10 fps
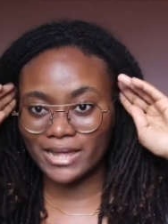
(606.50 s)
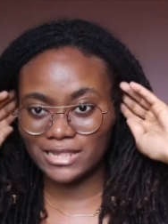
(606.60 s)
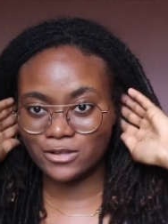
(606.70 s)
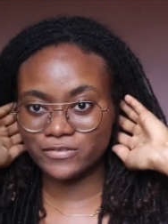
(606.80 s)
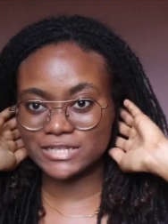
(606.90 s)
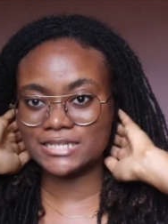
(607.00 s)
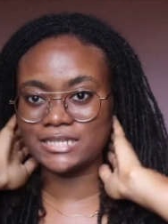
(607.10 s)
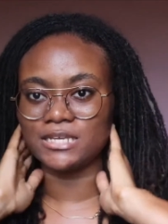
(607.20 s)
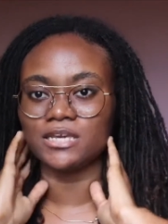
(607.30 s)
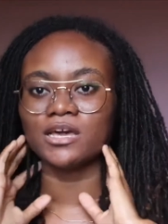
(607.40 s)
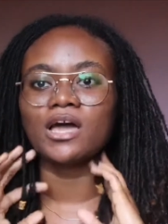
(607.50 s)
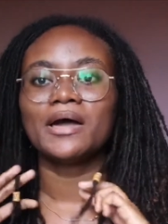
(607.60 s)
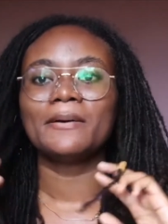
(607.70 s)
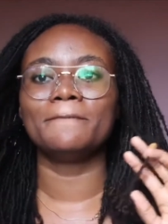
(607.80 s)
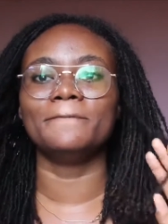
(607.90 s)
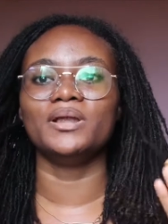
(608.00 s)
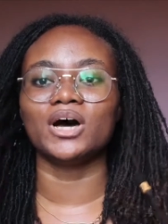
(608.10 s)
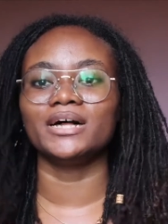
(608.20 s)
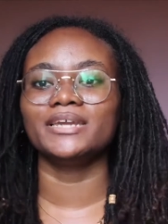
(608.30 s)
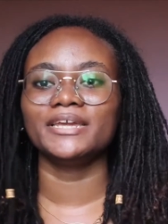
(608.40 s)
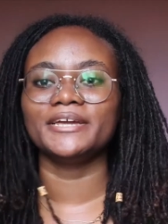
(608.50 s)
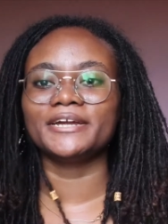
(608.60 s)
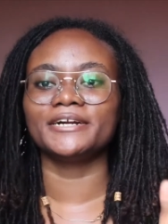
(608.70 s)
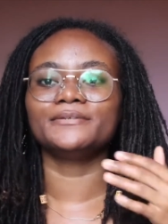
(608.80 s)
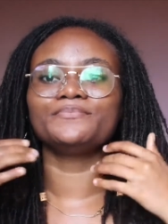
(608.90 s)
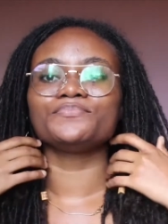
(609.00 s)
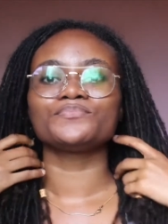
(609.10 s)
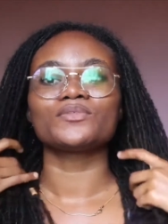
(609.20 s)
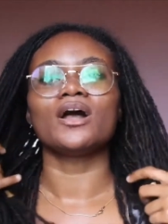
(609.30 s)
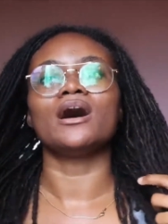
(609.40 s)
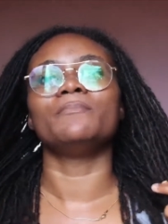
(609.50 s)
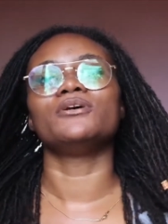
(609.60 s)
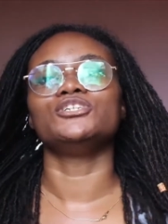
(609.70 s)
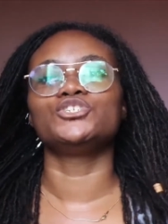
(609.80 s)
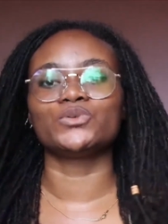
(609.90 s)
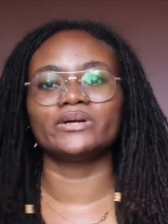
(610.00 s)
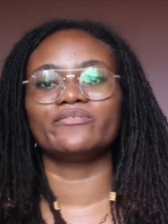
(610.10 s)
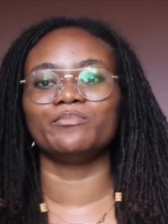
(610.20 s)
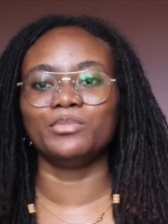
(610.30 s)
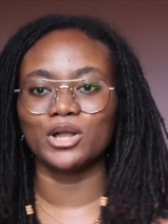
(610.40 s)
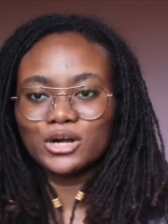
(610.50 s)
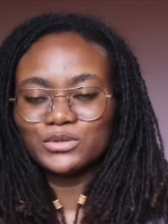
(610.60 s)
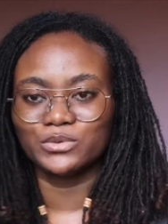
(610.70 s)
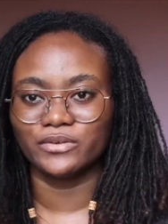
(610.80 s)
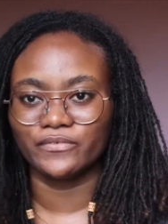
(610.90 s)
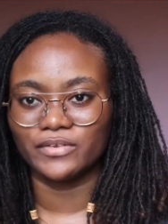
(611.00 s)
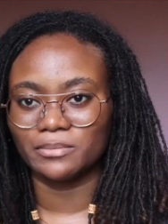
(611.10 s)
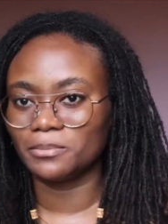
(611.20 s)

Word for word: I love to see blonde hair. I'm not sure if blonde will fit